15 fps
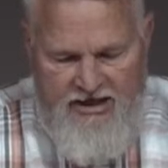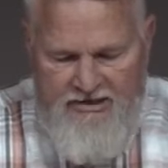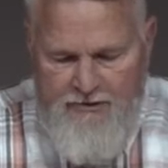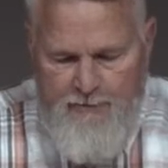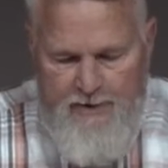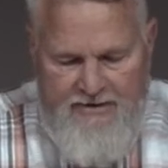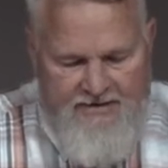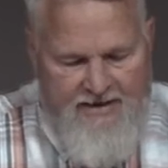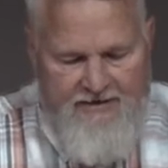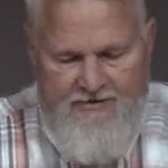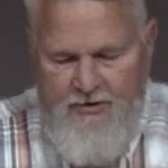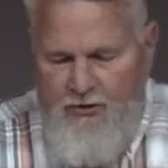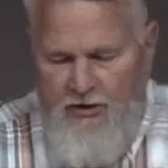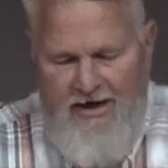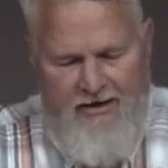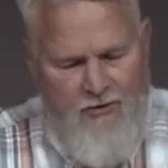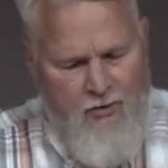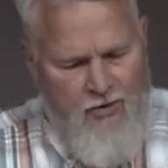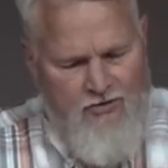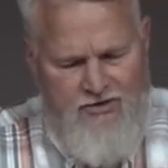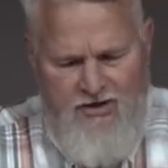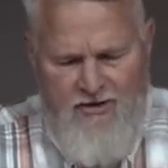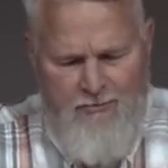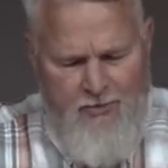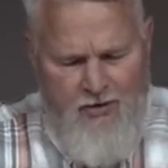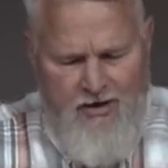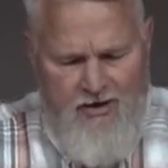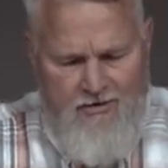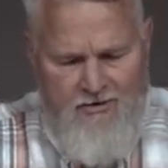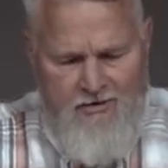Smith has great quotes on
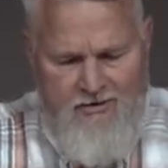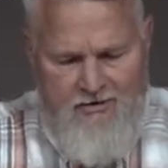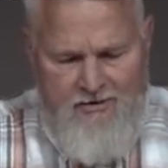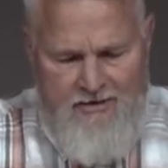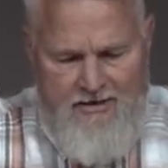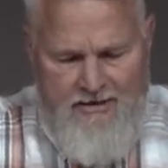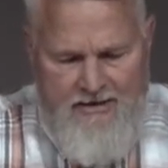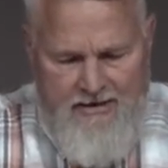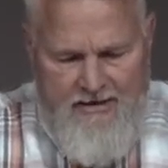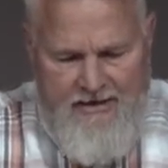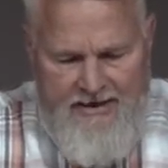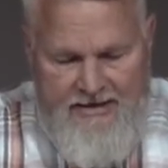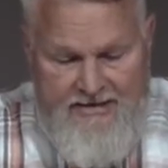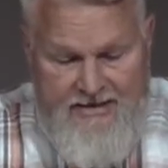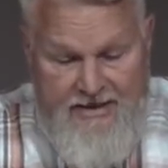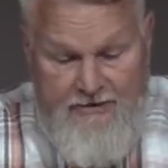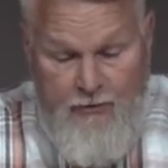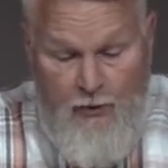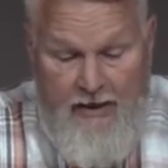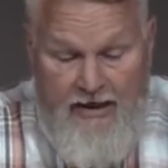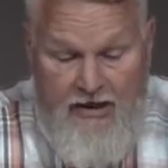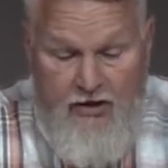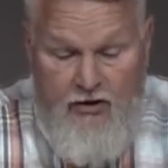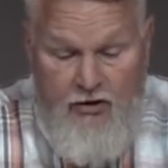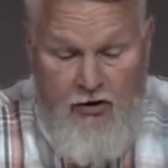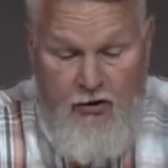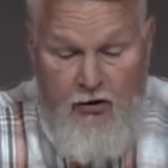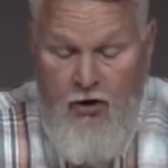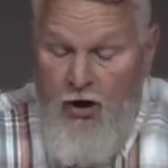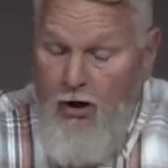prayer. He says, we can do
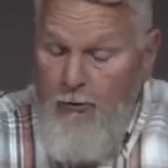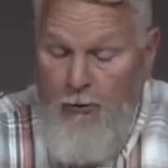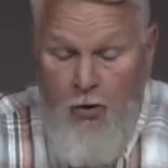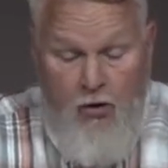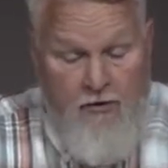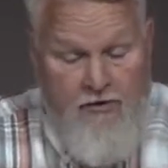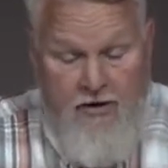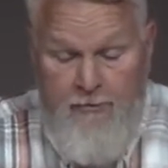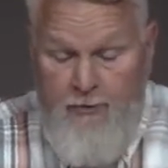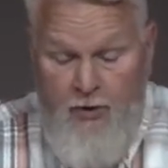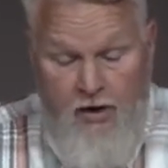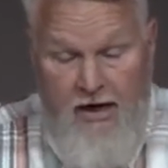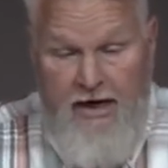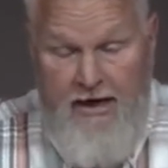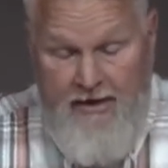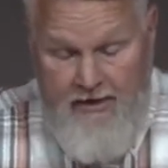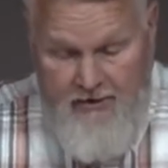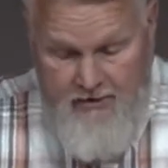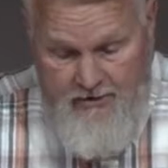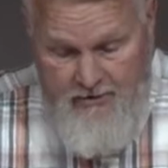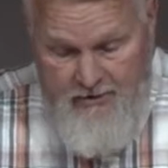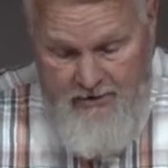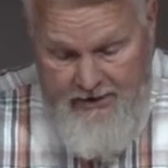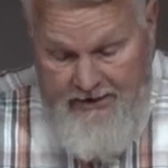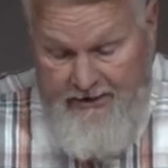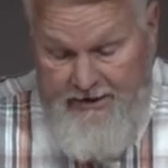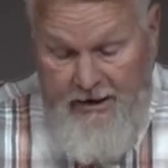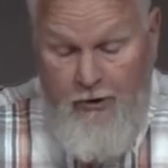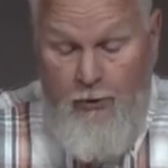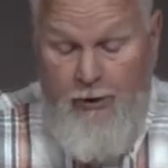no more than pray
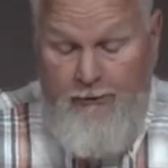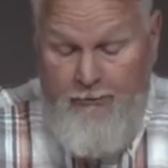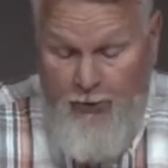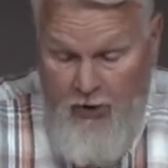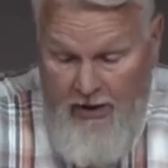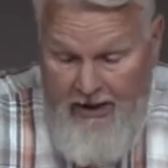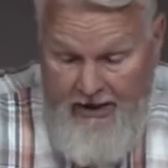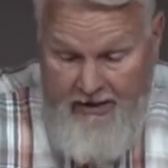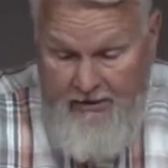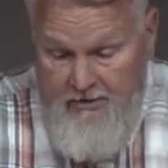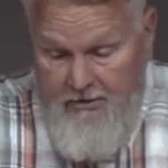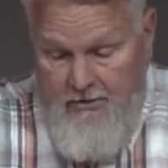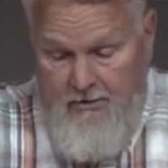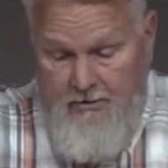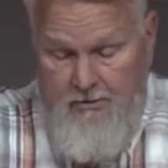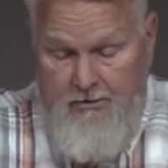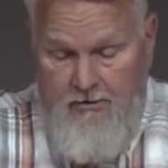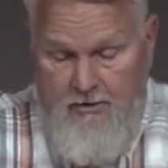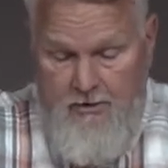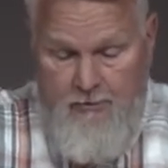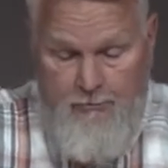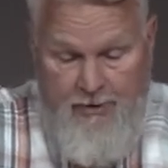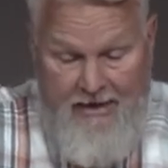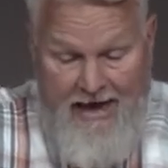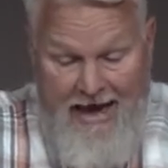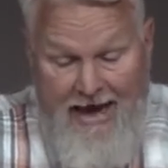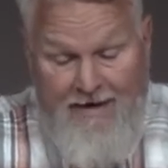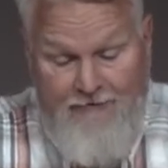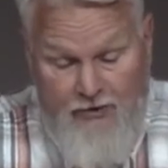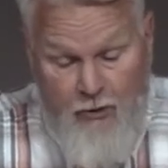until we've prayed. But
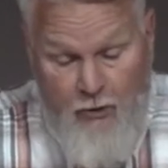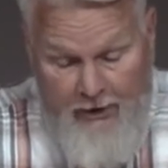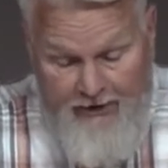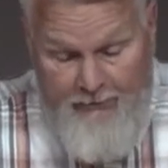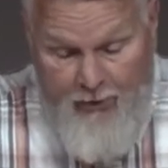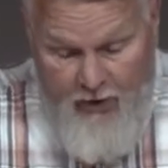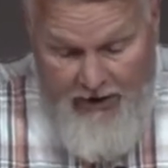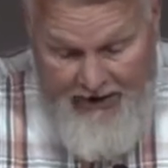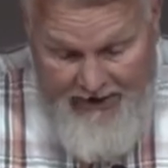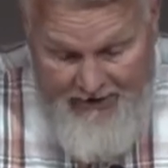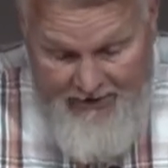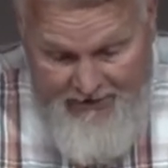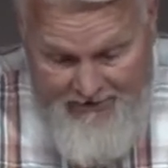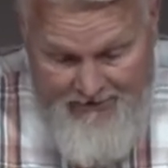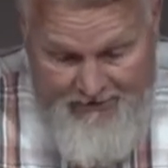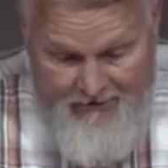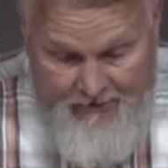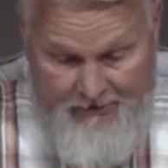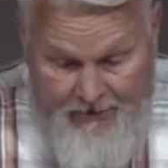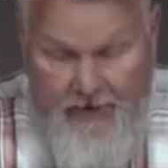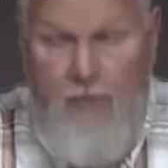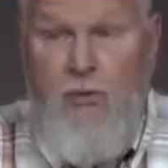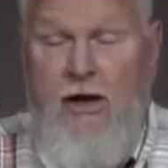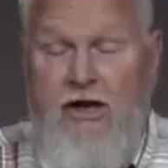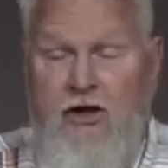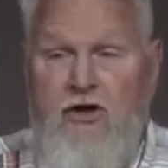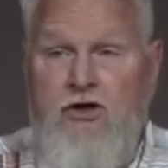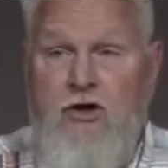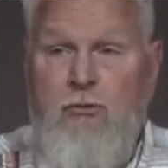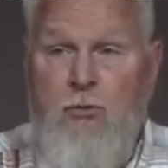after we've prayed, then we
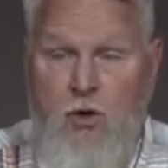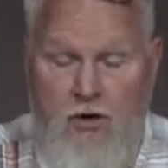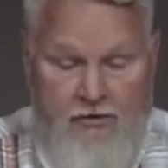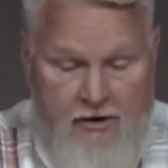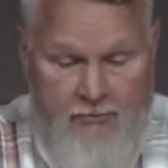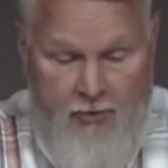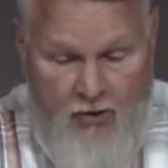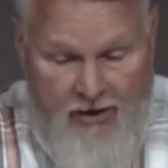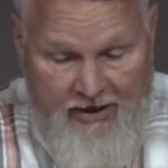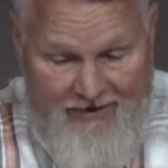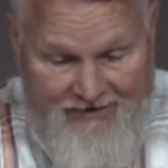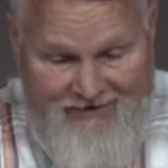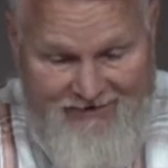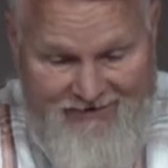can do more than pray.